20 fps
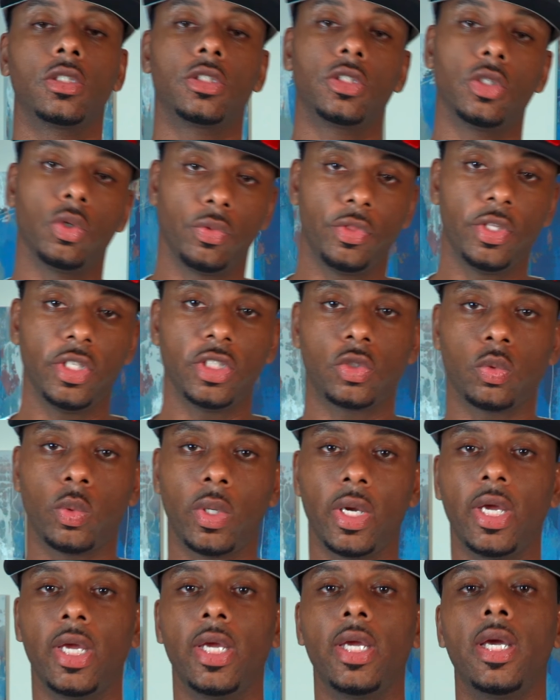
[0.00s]
So this
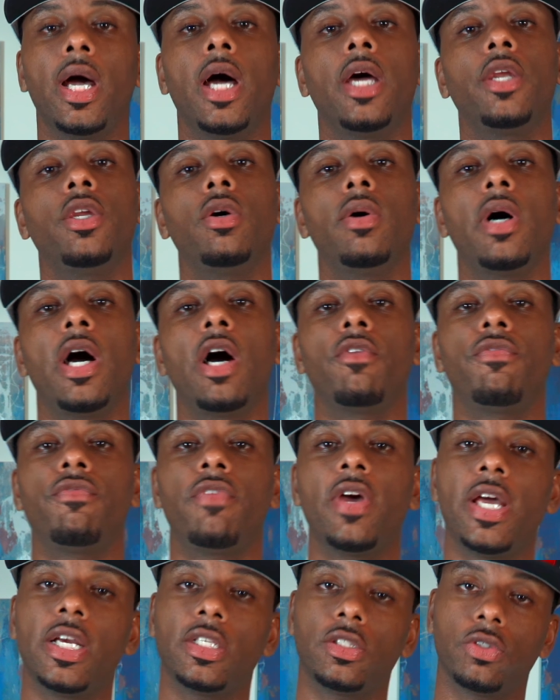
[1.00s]
way I know how
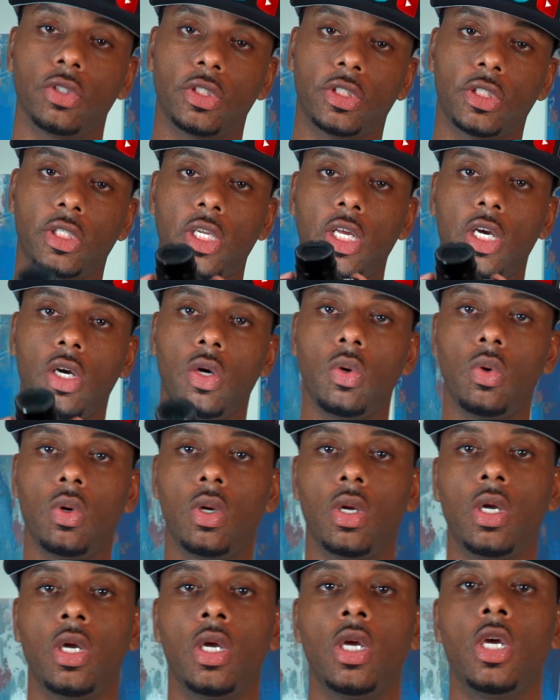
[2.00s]
fast or slow
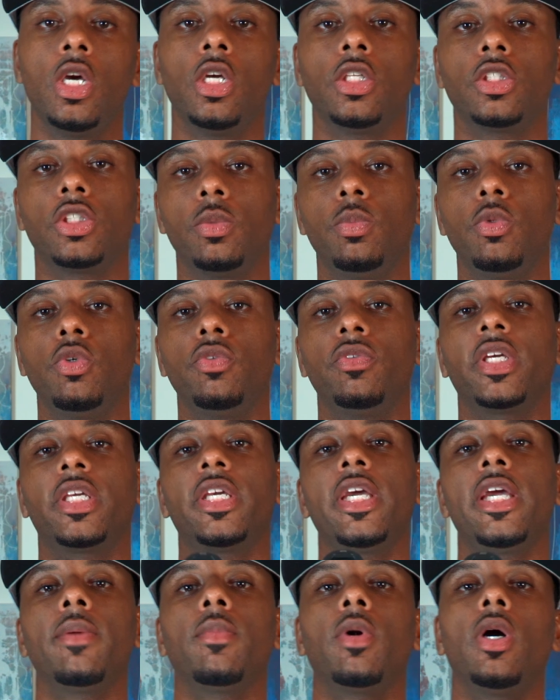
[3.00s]
to move the
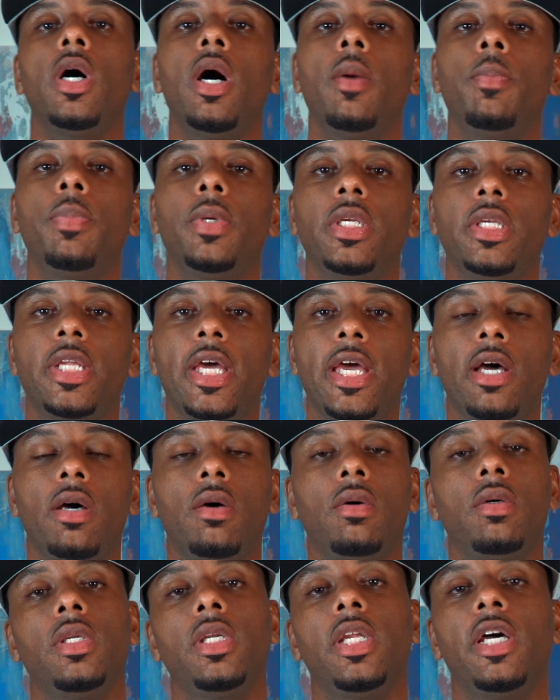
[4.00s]
camera up and
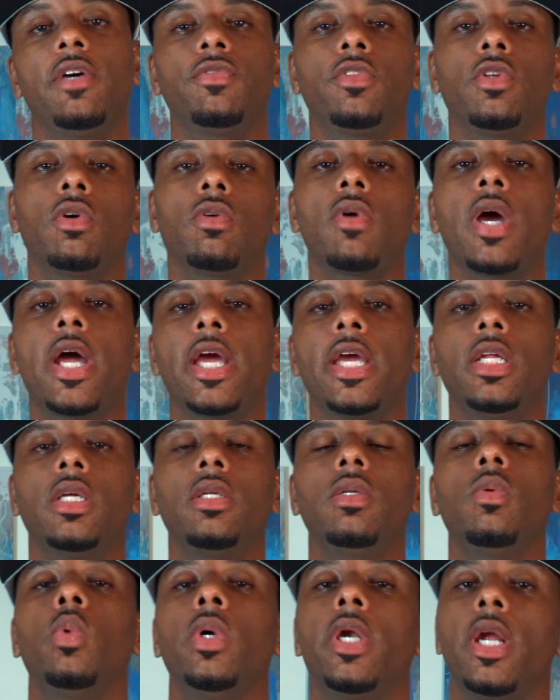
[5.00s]
down, left or right
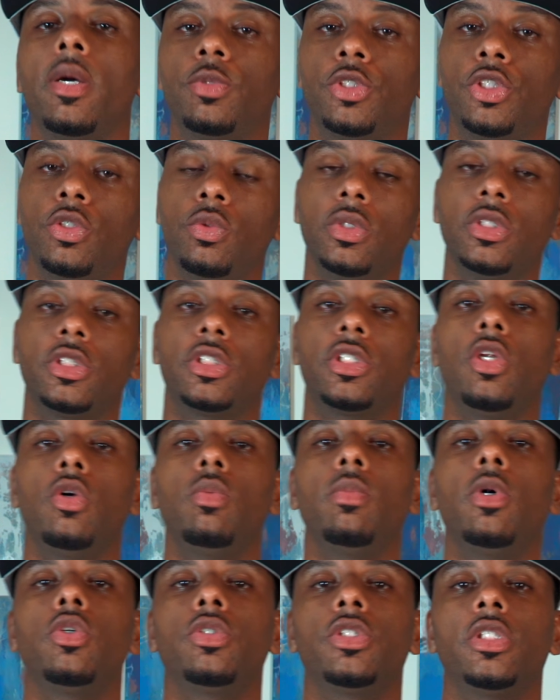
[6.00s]
when I'm shooting slow
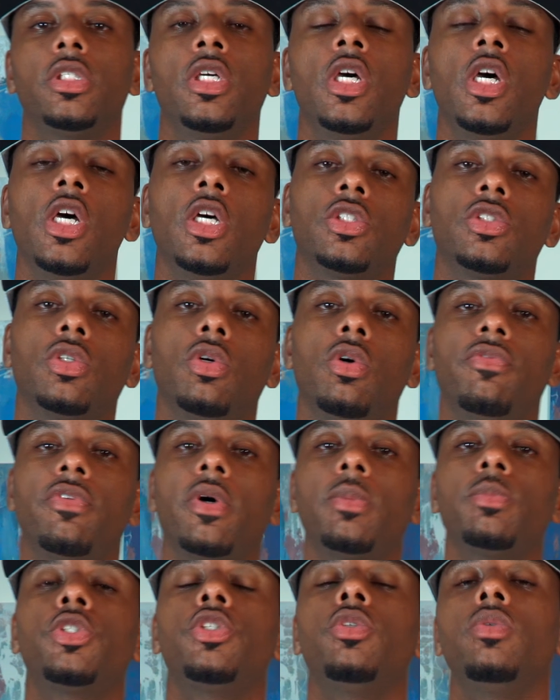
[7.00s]
motion. So if
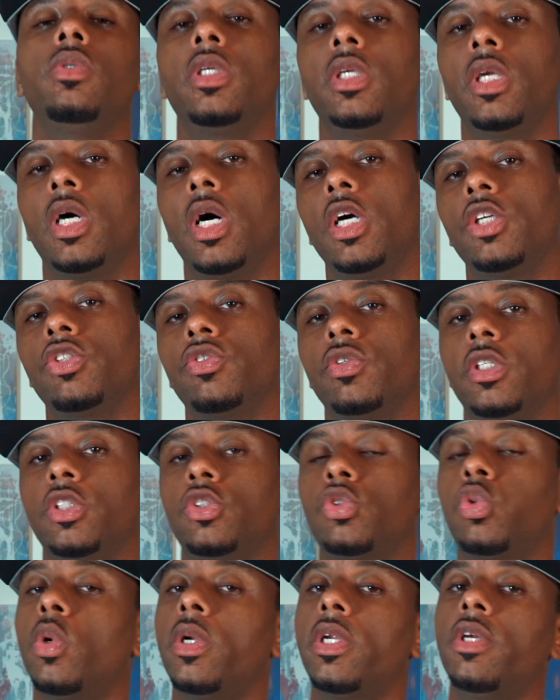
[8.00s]
I'm shooting in
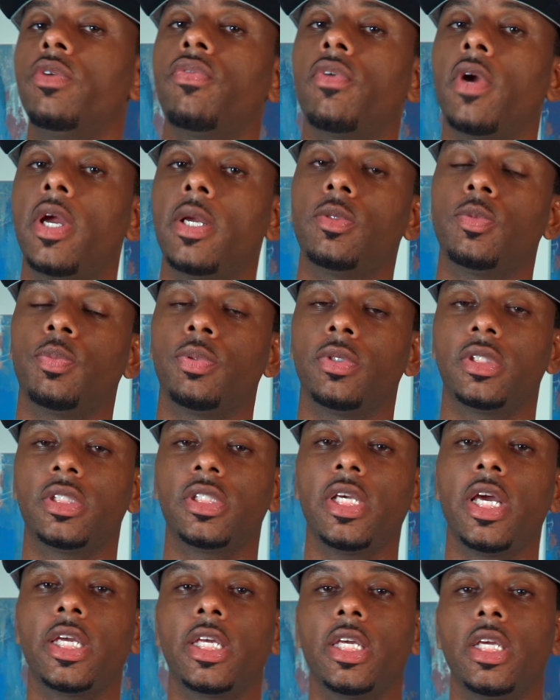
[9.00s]
120 frames per
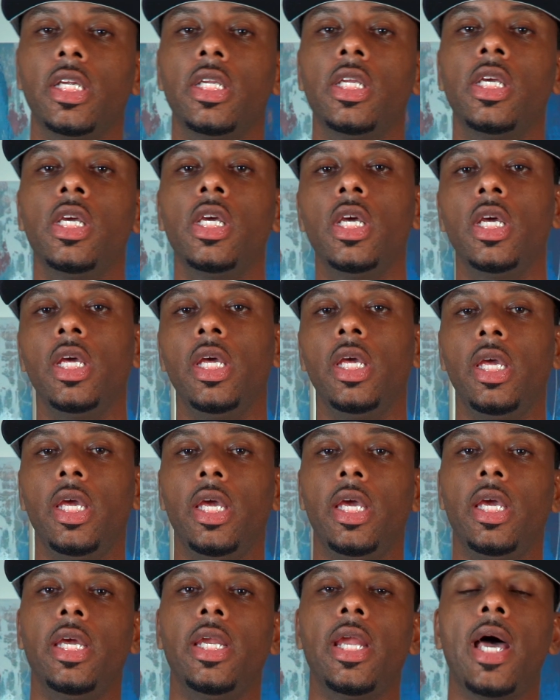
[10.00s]
second
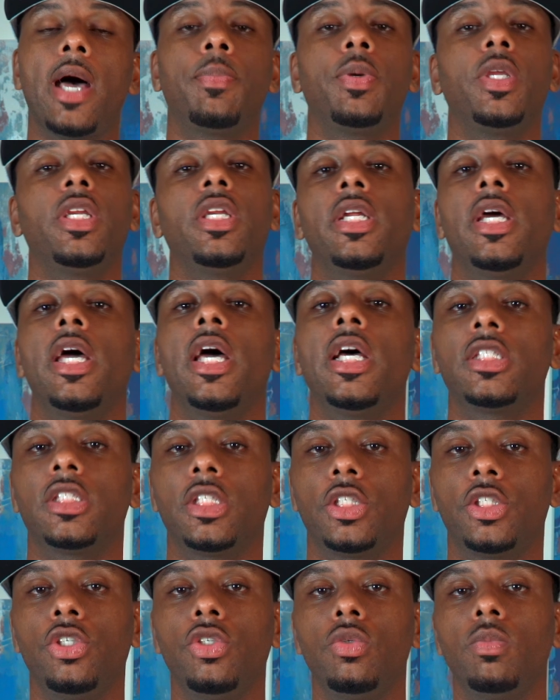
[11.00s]
and I put it in
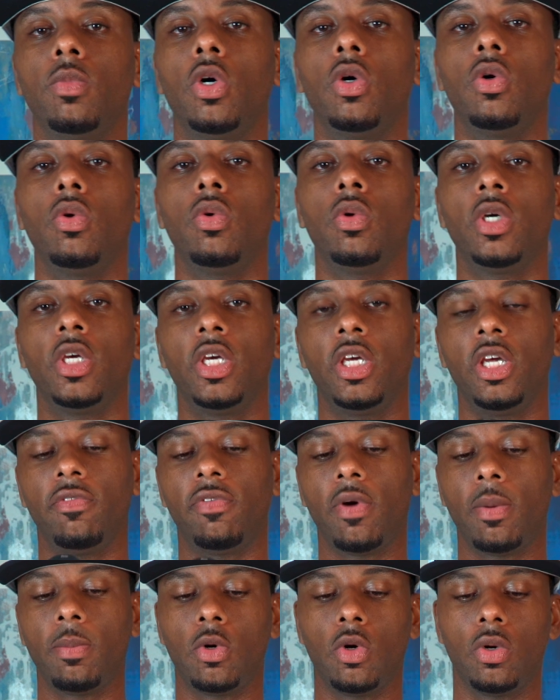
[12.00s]
S&Q mode, if
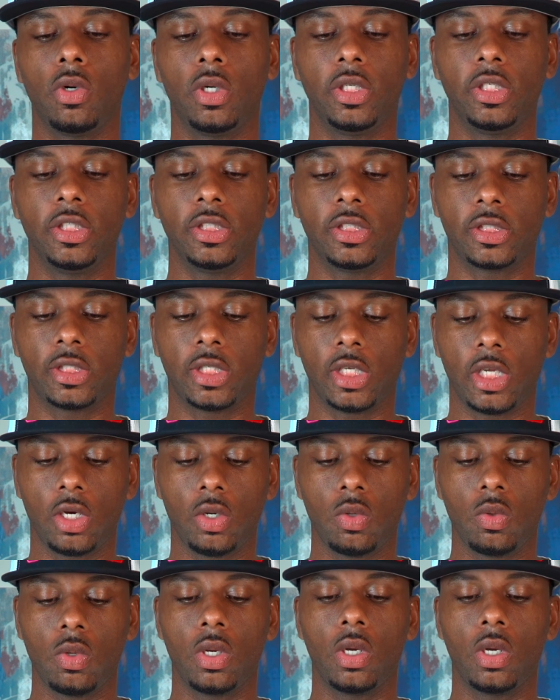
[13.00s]
I'm going this slow